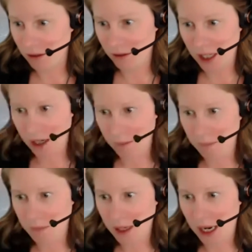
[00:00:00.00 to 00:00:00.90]
your
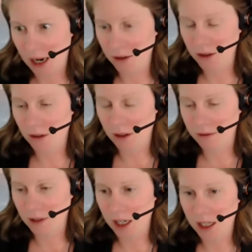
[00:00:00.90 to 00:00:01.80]
time out on a
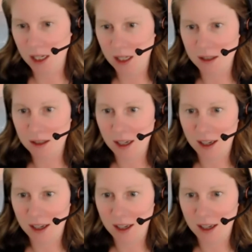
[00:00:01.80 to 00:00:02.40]
Friday